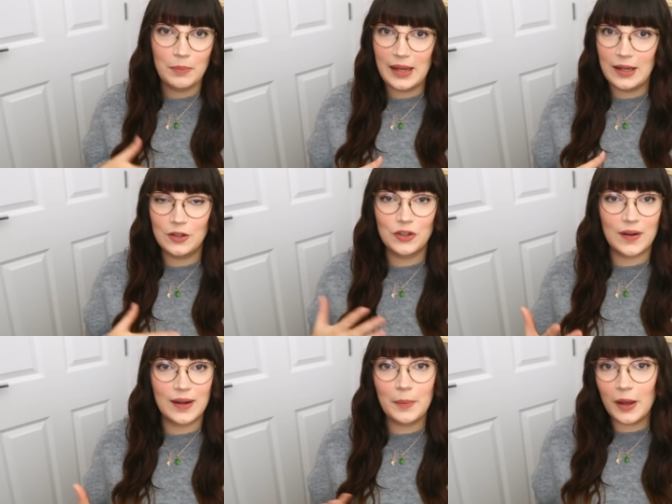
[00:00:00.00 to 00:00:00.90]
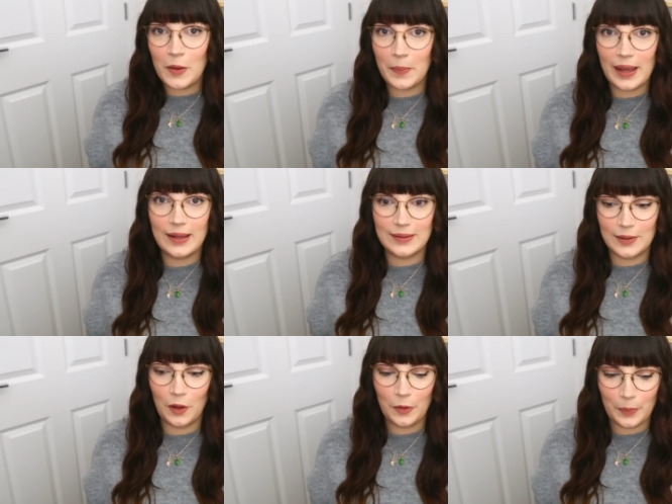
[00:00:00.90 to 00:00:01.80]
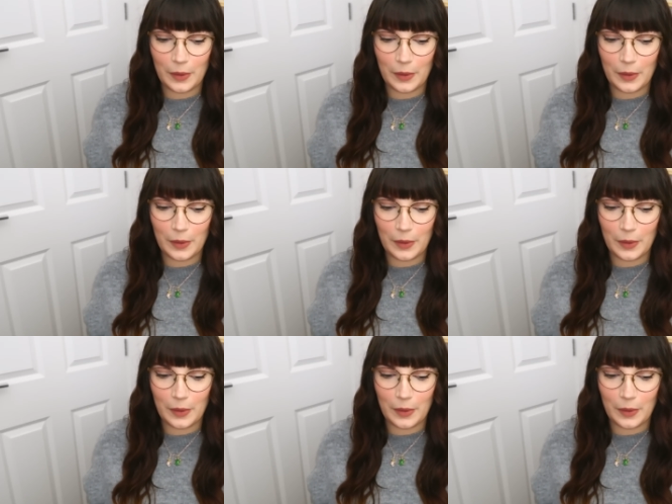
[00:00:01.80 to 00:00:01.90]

me sharing my own pets a lot,